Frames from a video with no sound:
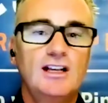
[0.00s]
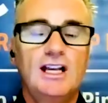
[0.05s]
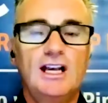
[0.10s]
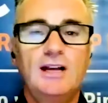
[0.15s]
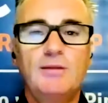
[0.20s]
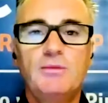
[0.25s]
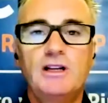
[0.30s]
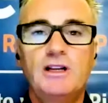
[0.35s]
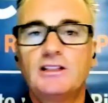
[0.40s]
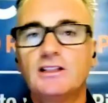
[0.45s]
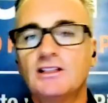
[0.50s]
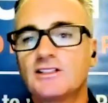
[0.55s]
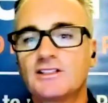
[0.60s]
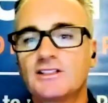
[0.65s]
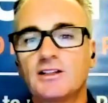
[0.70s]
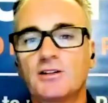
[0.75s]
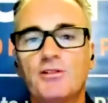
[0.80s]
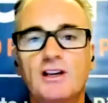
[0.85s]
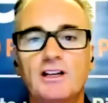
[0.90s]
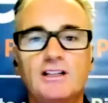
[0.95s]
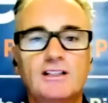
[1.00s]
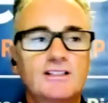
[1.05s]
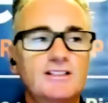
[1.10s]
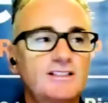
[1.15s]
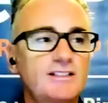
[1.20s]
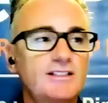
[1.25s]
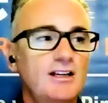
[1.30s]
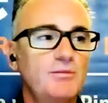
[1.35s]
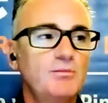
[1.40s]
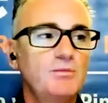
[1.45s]
and make this the
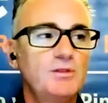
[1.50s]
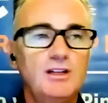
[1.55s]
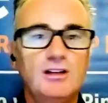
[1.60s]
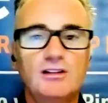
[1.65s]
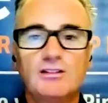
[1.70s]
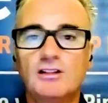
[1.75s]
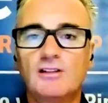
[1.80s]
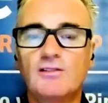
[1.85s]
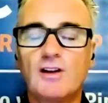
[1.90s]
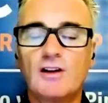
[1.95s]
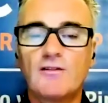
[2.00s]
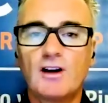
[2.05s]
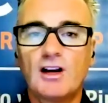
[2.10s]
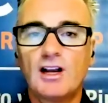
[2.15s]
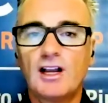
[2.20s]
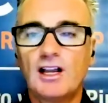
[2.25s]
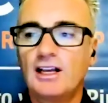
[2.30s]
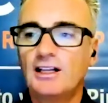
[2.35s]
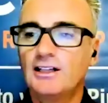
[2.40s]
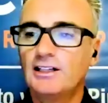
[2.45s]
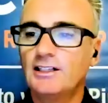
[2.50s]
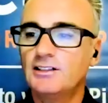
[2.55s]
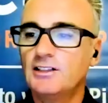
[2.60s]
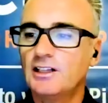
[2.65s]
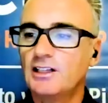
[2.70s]
greatest um, year you've ever had and,